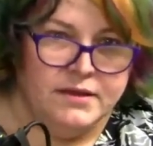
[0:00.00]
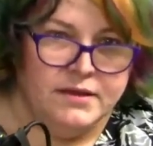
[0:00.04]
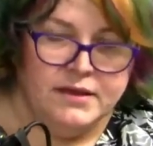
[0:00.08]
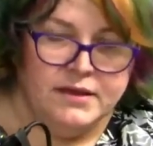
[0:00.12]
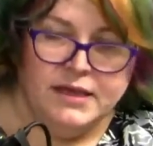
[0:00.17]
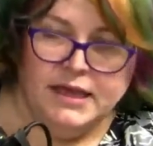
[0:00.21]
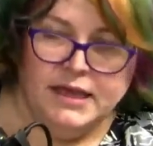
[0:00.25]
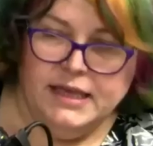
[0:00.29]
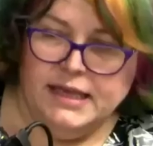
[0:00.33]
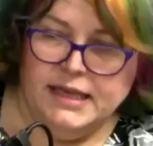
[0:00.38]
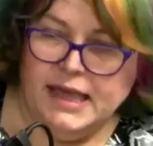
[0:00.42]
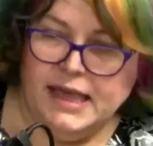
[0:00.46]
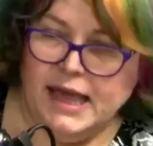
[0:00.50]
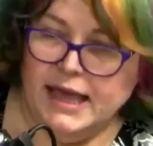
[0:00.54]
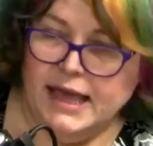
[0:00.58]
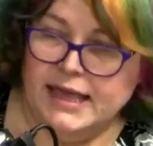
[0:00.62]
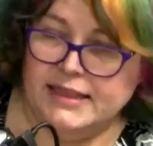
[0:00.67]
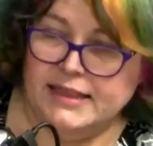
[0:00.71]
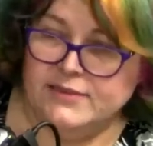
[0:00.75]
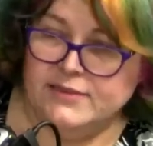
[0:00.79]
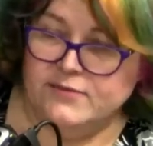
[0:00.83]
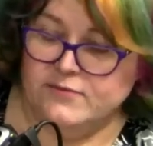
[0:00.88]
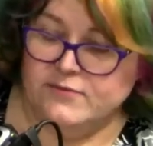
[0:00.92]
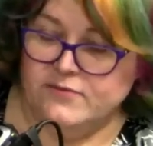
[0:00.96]
Yeah,
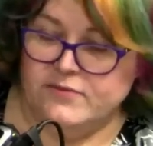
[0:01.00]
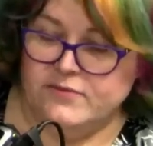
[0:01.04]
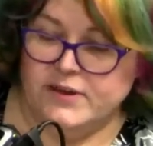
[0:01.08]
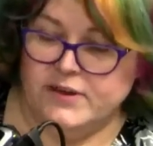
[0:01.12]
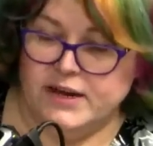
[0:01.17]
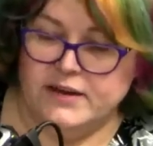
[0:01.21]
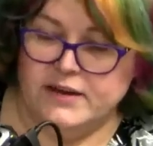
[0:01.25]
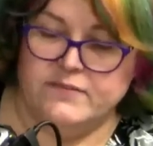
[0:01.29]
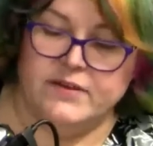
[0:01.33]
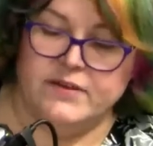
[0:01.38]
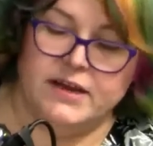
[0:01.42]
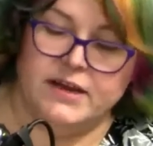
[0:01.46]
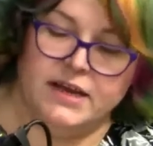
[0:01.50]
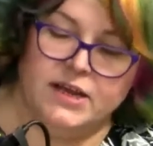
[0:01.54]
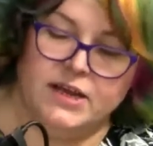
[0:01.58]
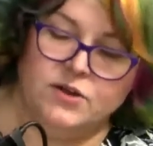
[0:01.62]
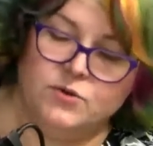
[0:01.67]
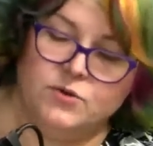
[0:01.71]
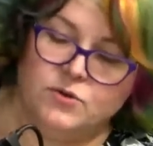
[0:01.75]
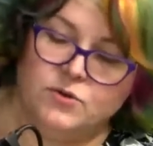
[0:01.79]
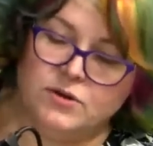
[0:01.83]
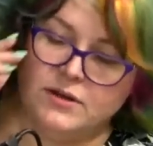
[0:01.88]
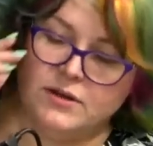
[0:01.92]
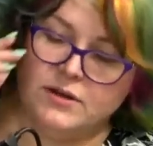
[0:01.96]
it's very, very
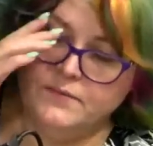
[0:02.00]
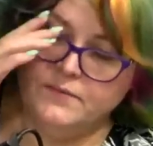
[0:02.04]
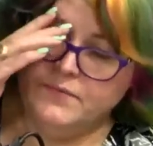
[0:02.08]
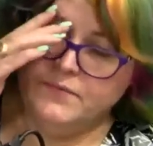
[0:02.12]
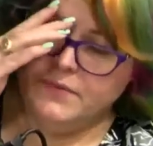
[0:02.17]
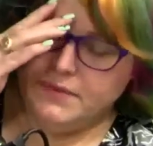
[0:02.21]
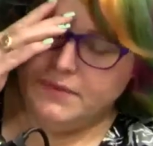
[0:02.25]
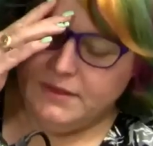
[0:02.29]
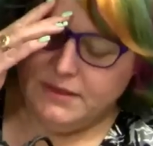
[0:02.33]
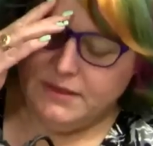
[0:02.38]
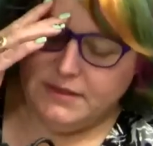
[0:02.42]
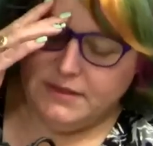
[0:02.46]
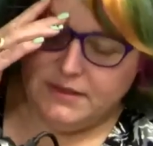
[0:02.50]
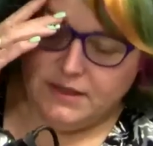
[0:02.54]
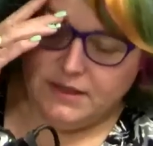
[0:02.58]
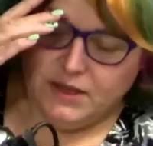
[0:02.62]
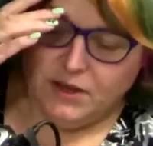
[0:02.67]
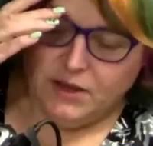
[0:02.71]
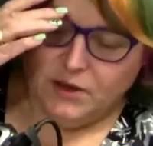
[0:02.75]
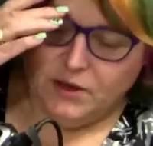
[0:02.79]
cool. So